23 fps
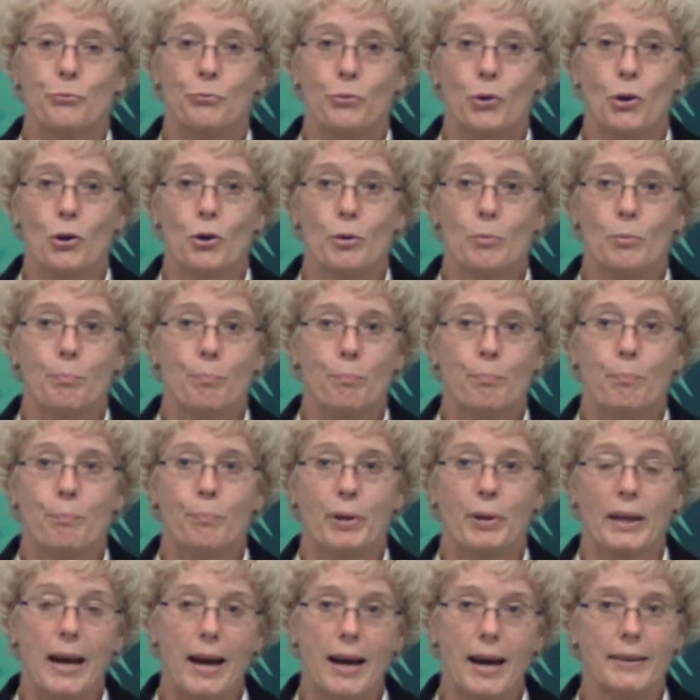for
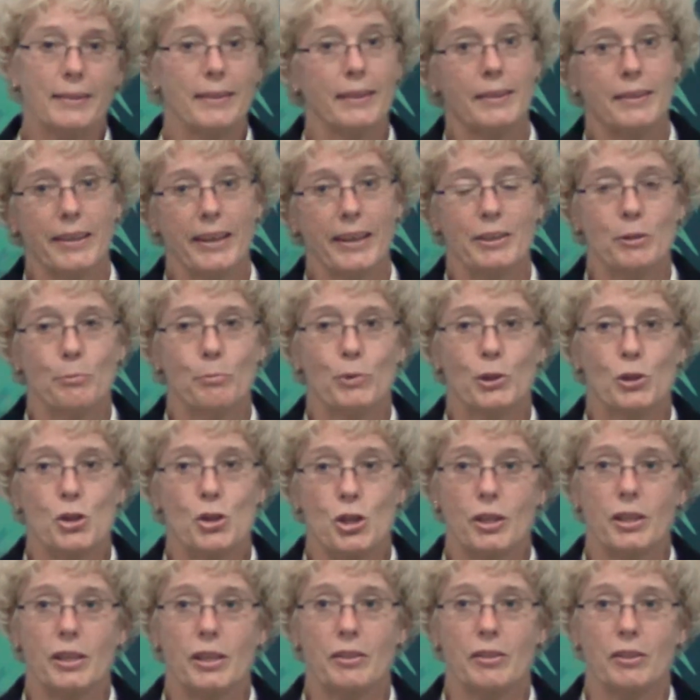plant and animal
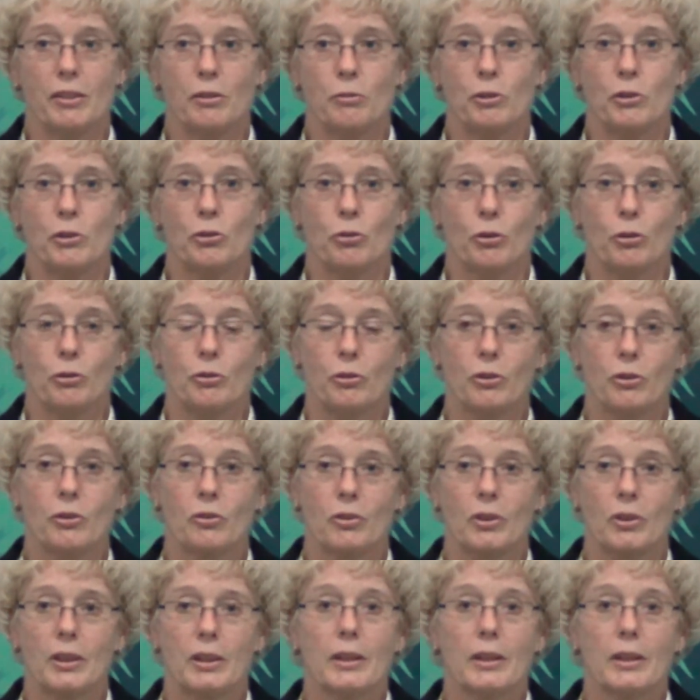genetic resources.